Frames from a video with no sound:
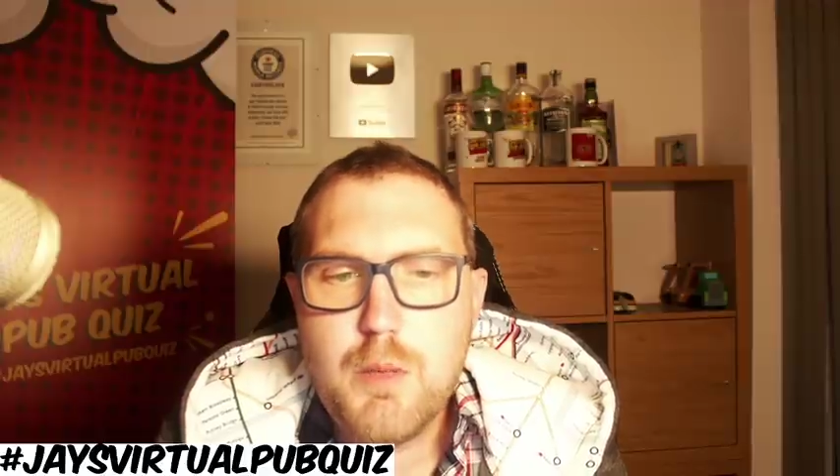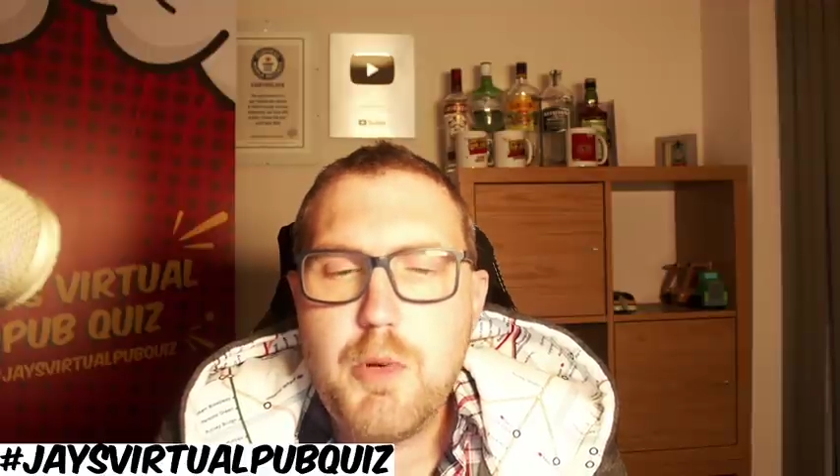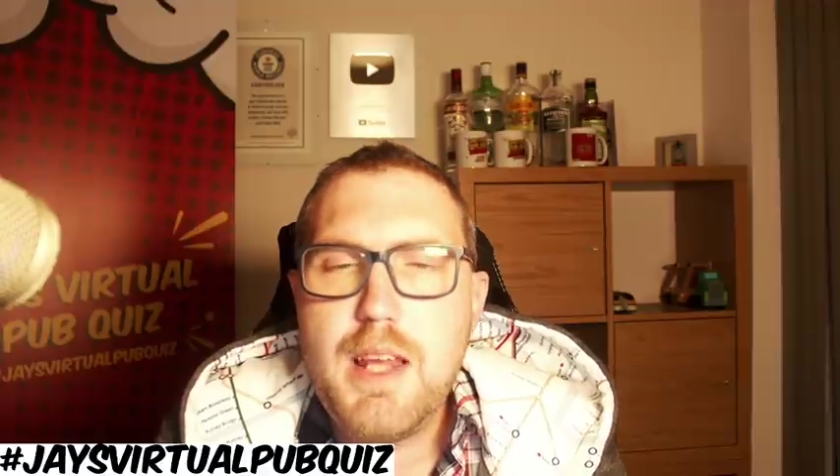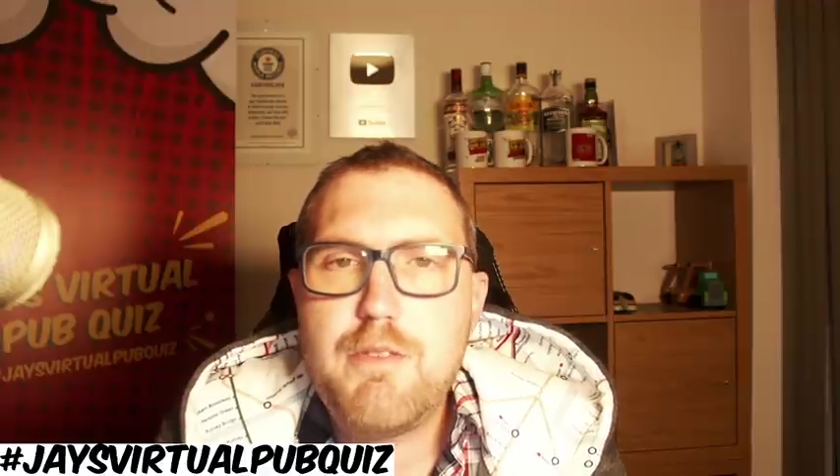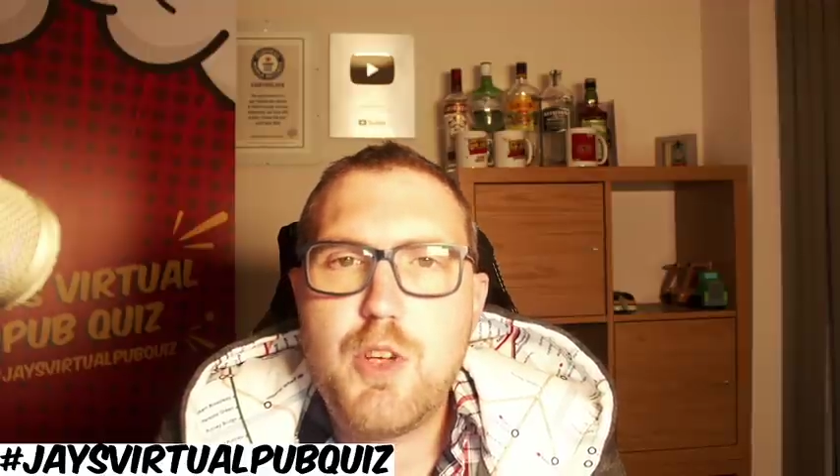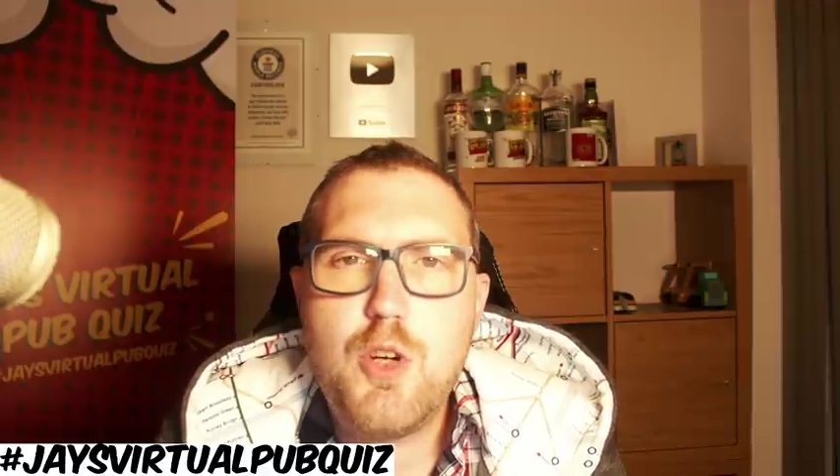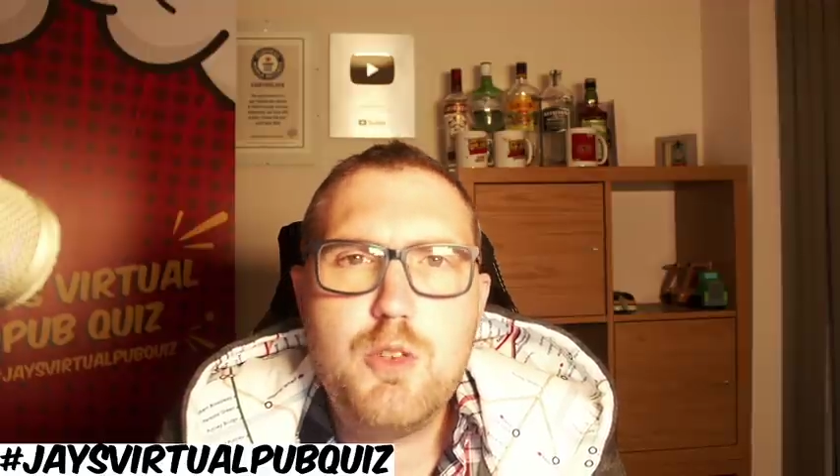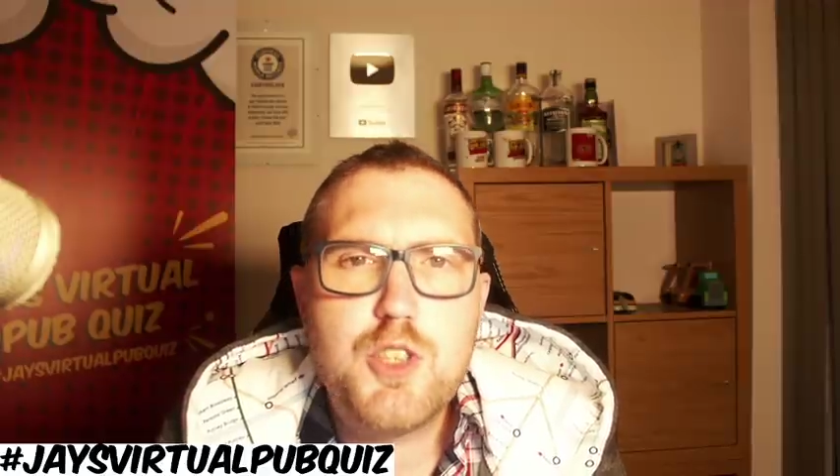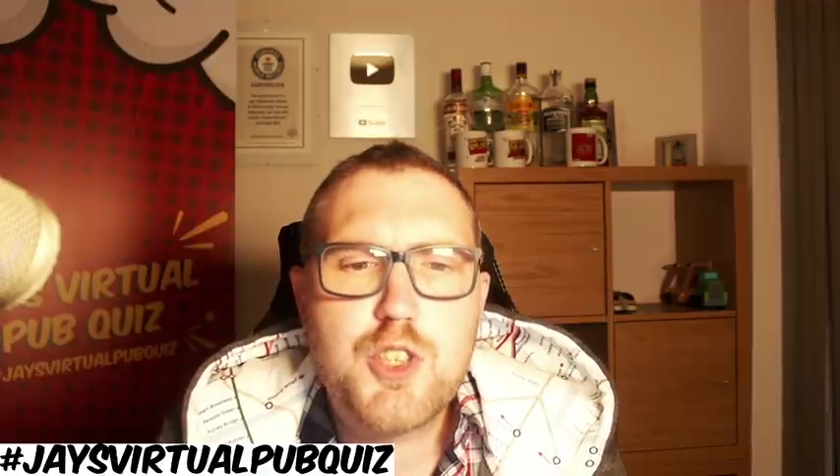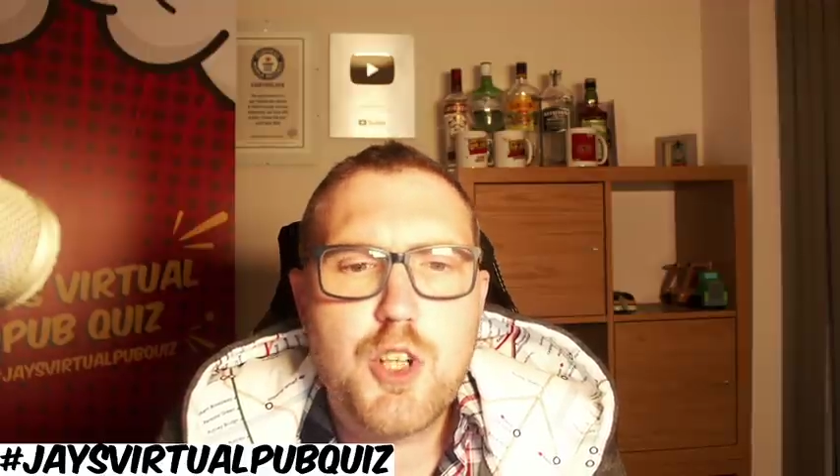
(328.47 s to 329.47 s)
Number 11.
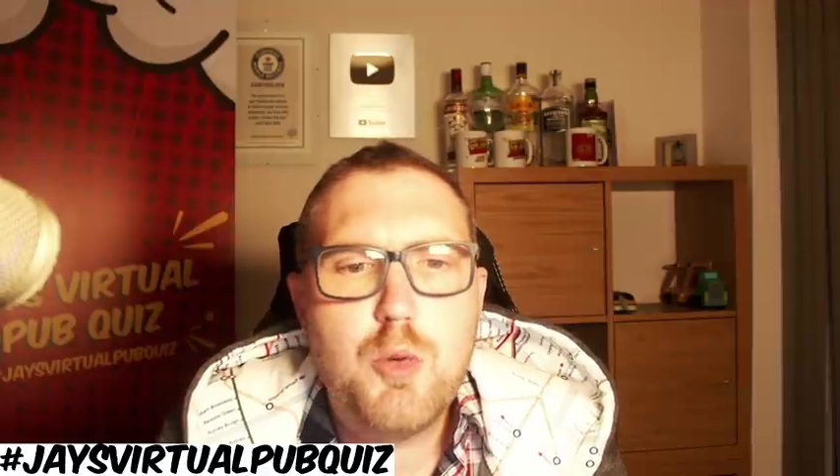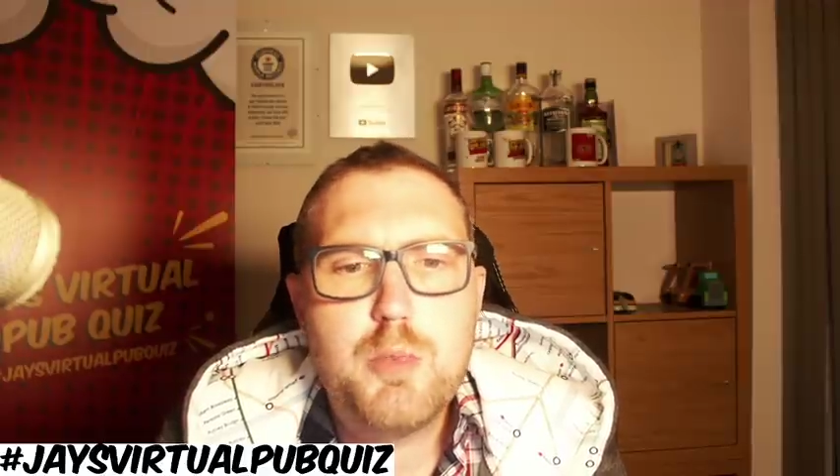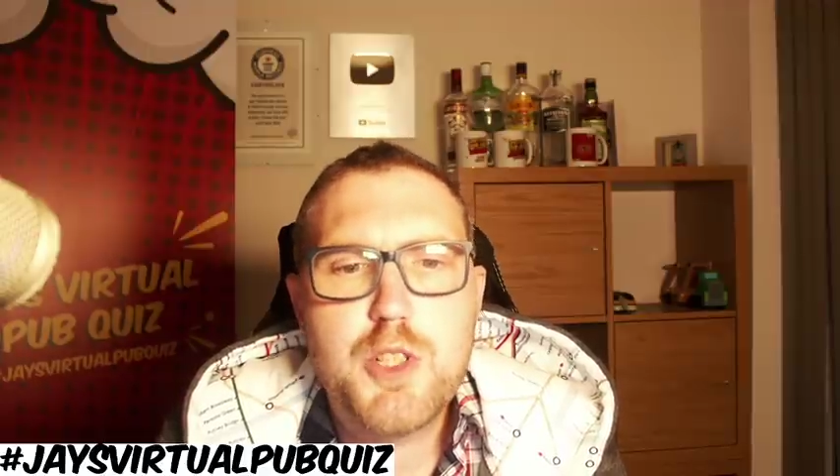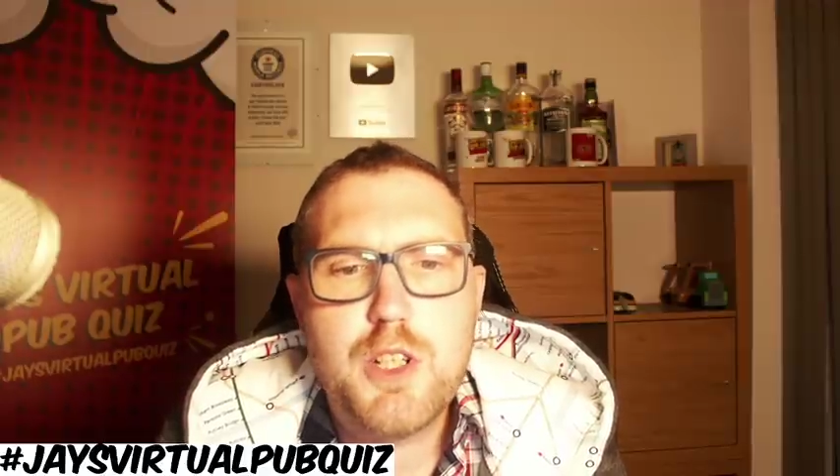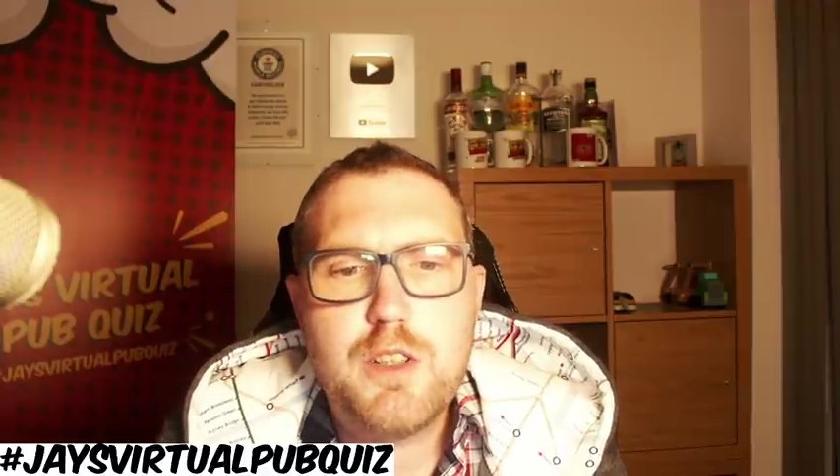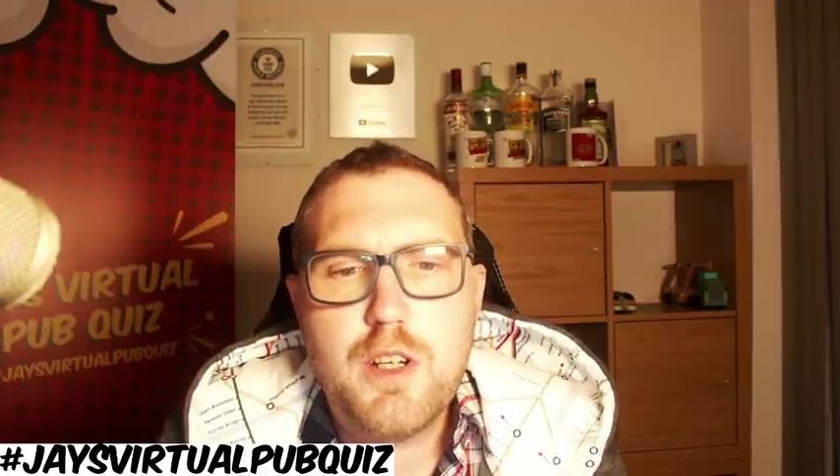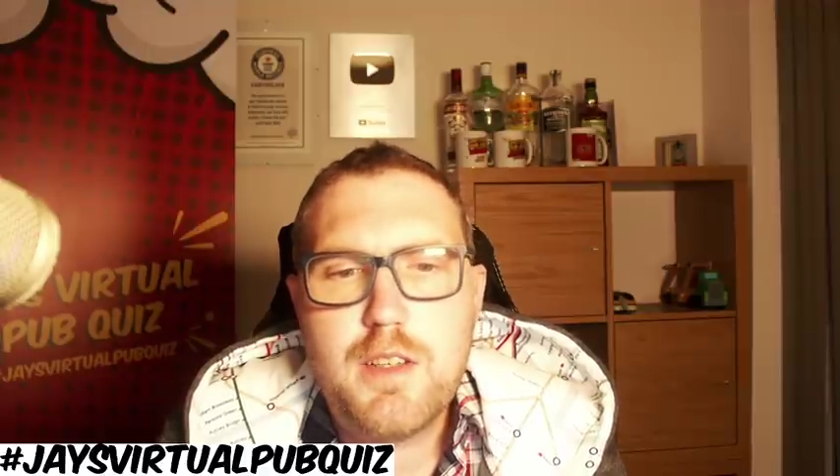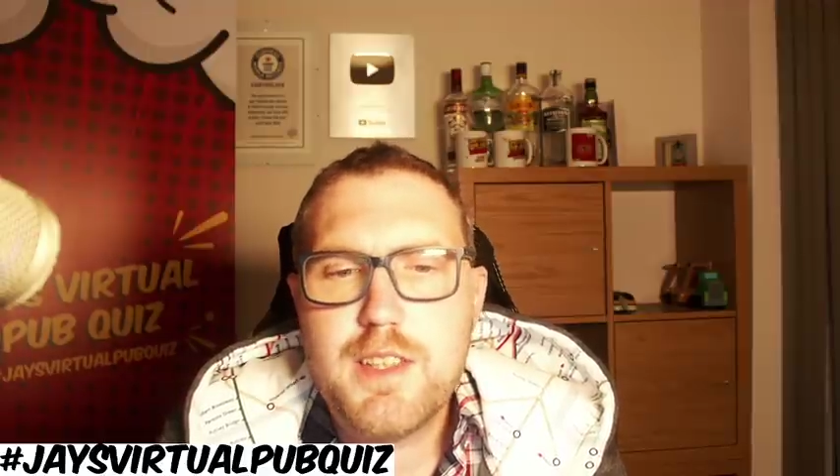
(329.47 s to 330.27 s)
Who sculptured